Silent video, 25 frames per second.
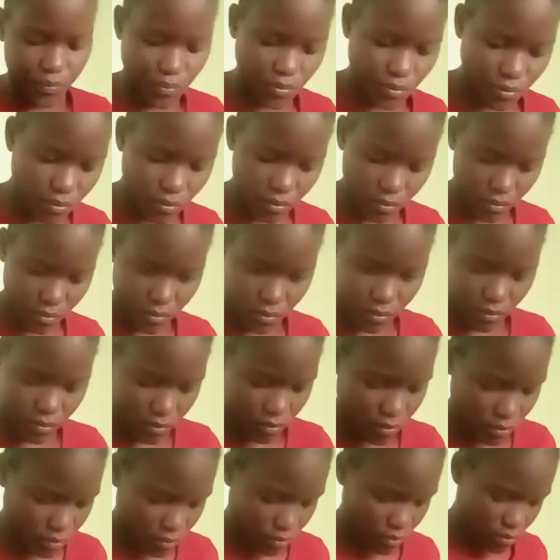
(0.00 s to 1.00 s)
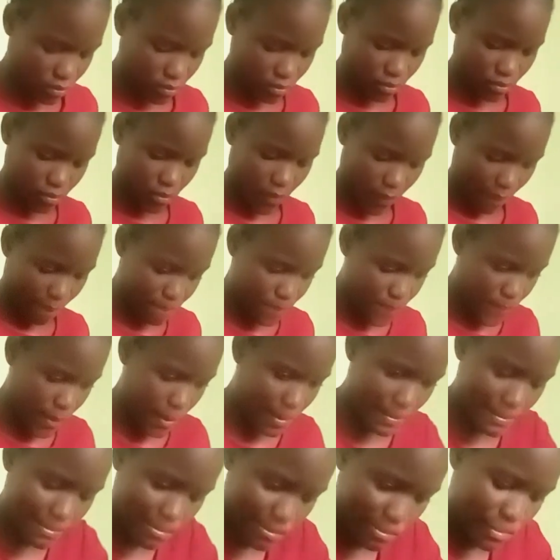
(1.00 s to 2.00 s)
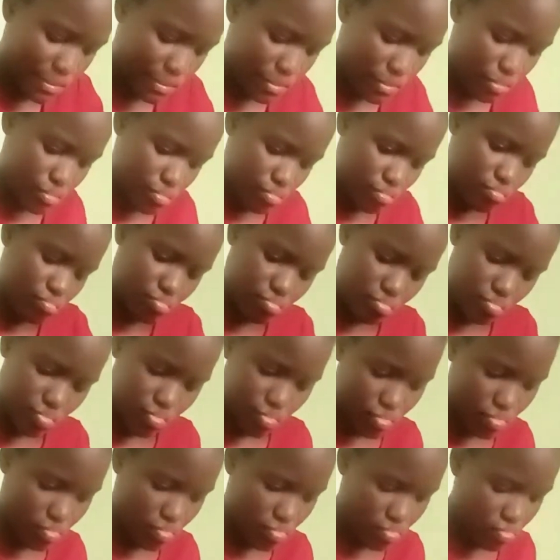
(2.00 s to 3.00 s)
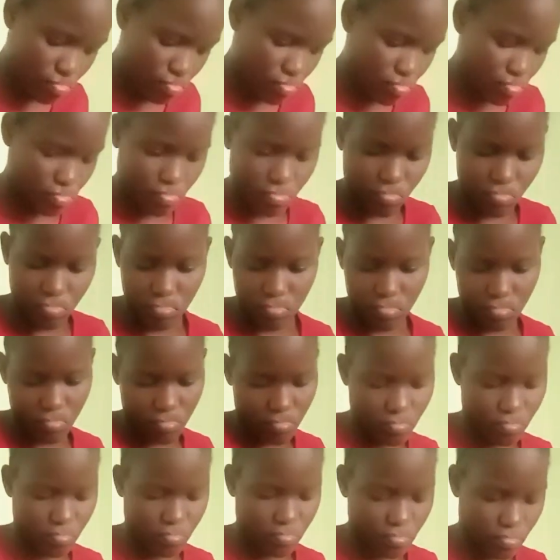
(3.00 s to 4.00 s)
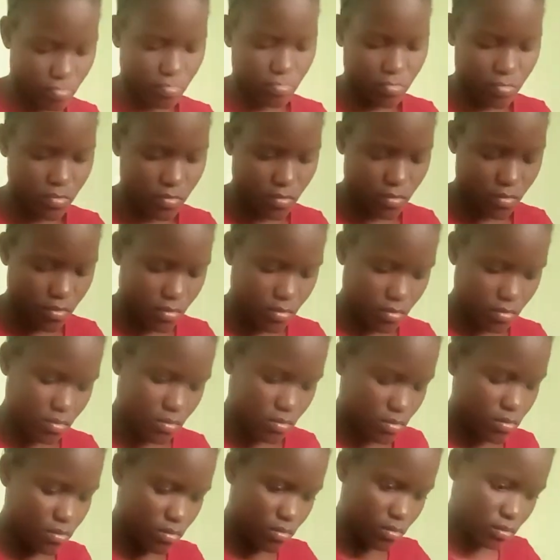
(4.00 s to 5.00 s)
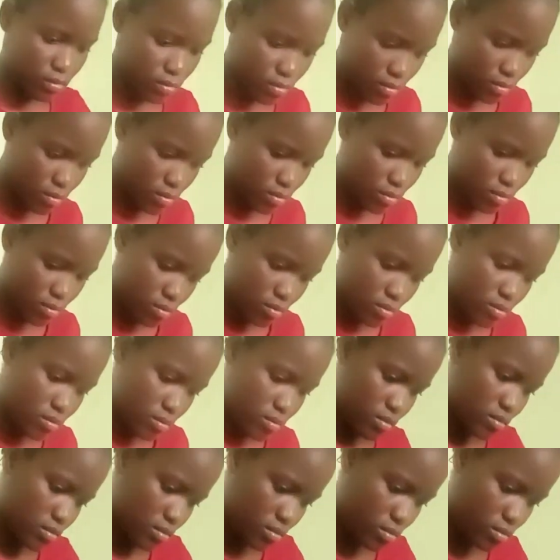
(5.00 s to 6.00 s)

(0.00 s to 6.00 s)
help me share so that we can reach many people here. Also, so that our video can be recommended.